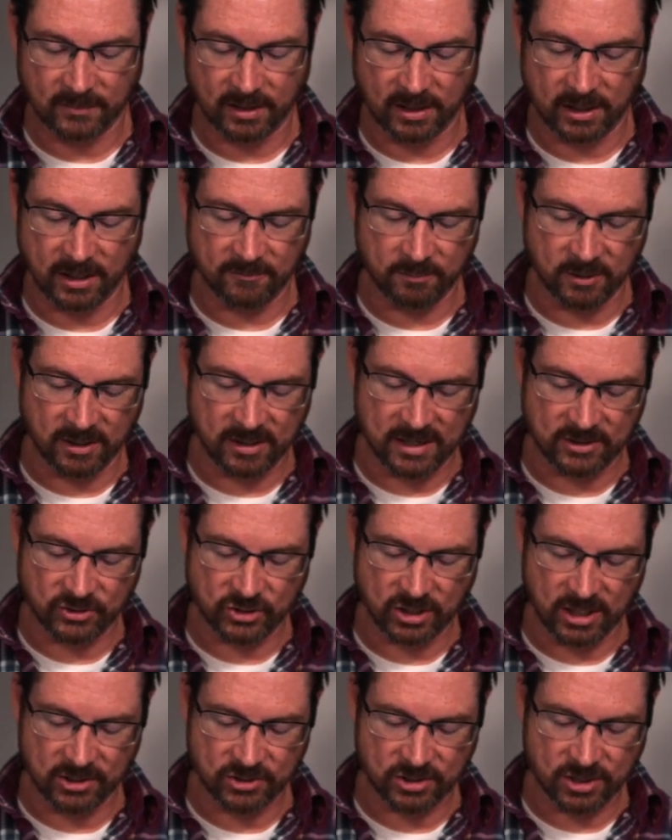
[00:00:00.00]
Give me that
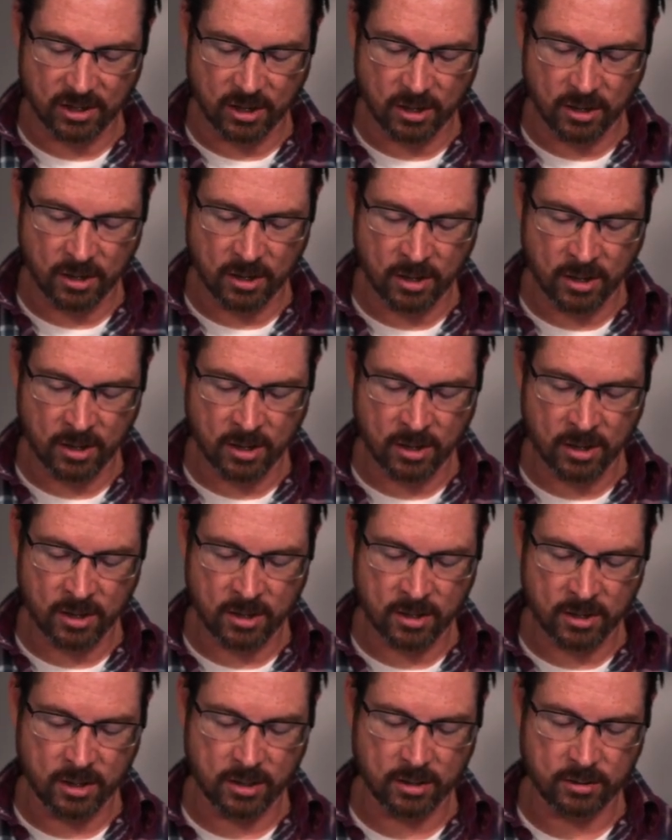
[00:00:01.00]
chase
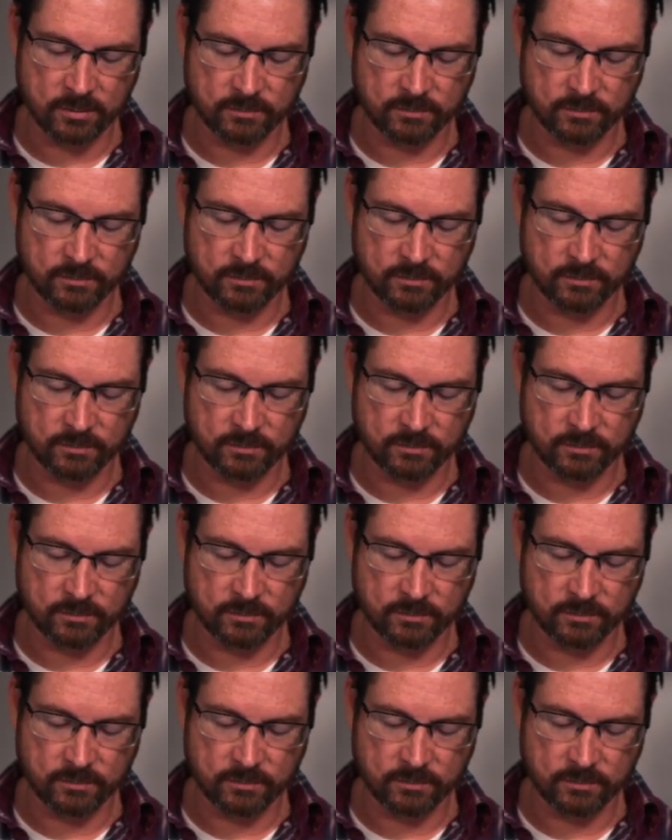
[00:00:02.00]
card.